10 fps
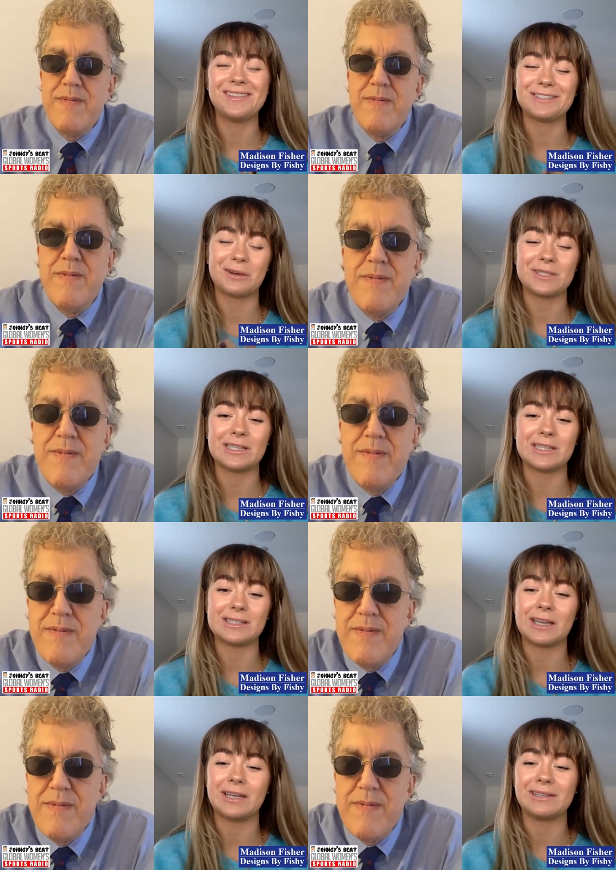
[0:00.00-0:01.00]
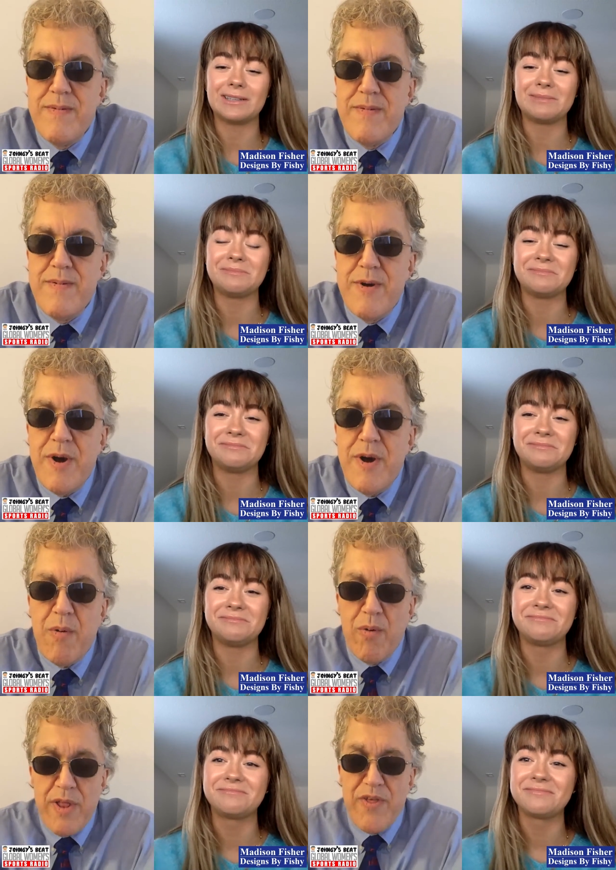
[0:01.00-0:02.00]
Speaker 1: that's always exciting.
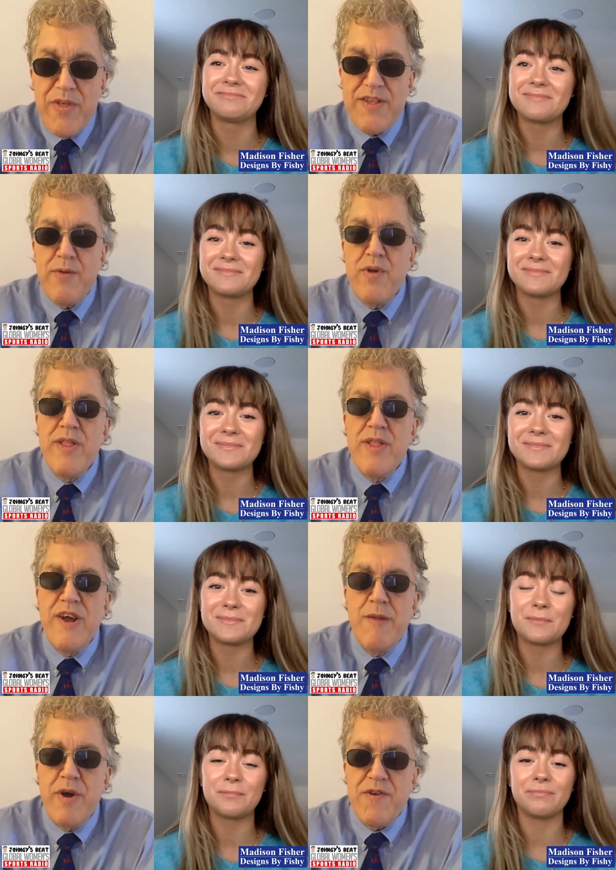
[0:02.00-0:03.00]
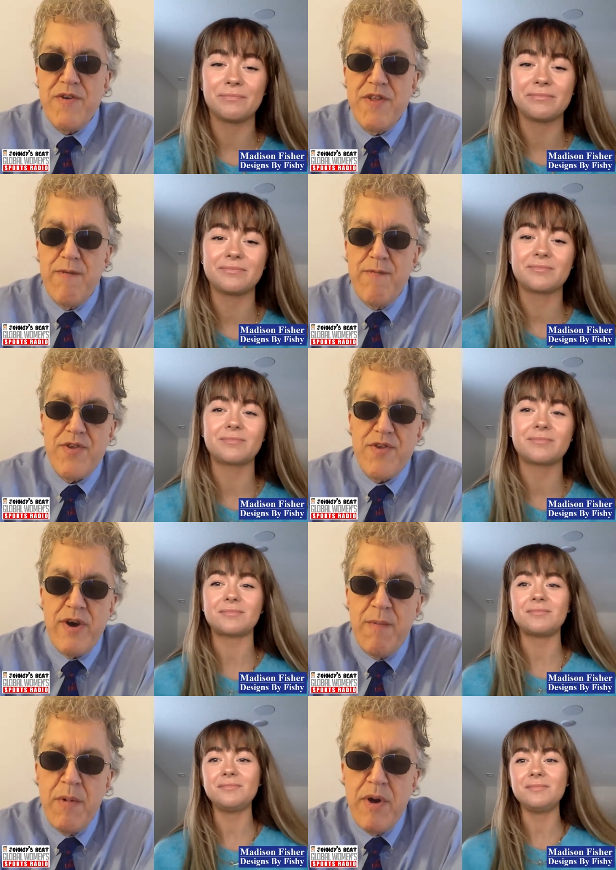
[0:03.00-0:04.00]
Speaker 2: Well, one of the things I really liked about your stuff is
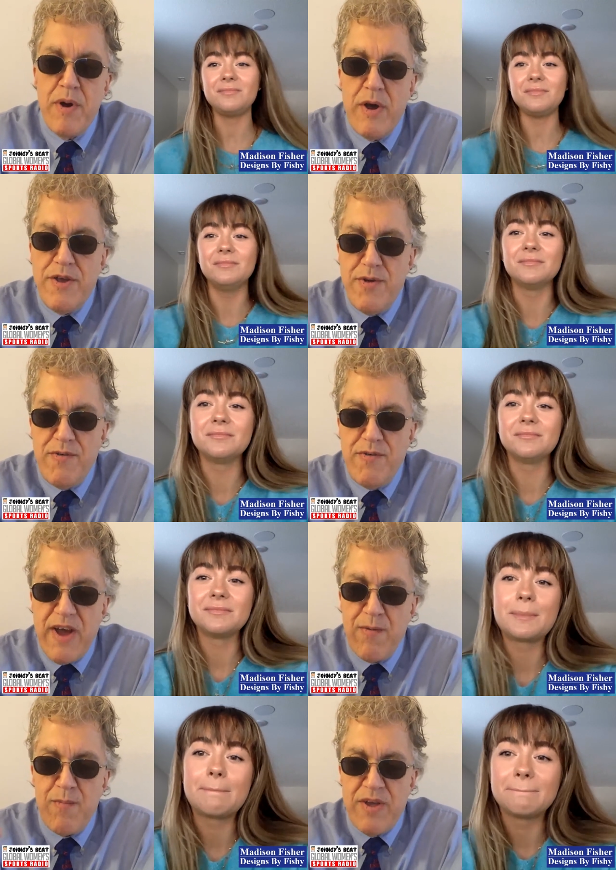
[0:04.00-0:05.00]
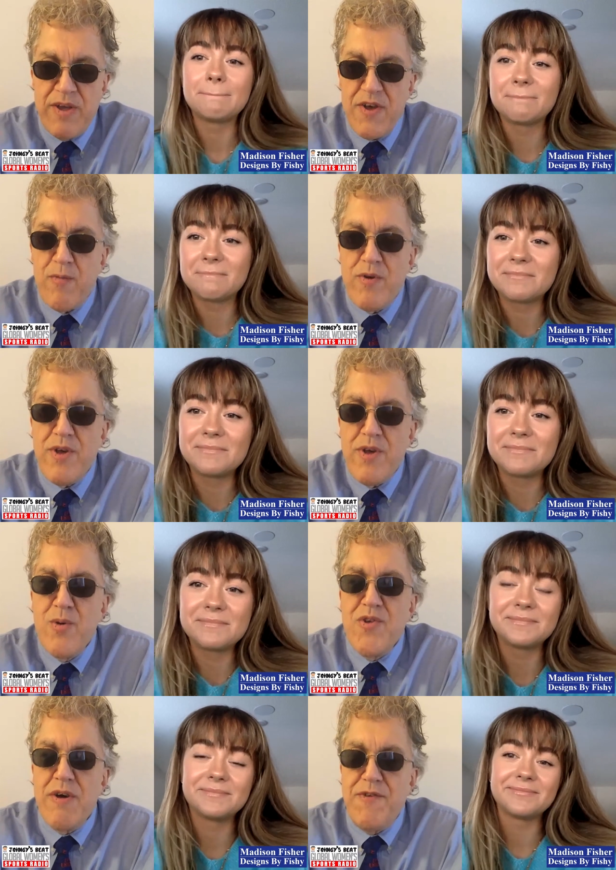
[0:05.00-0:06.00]
you've got, I saw really
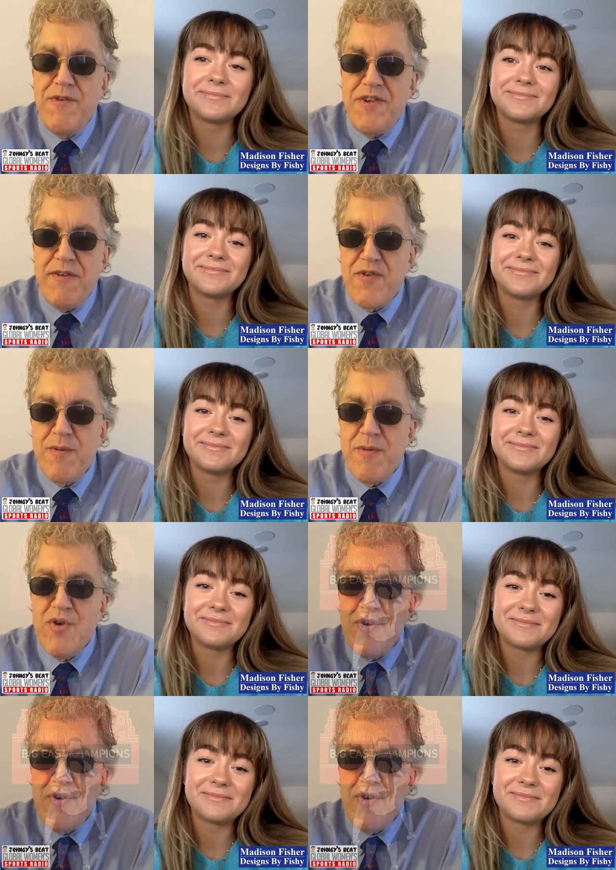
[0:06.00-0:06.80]
cool stuff you did for some of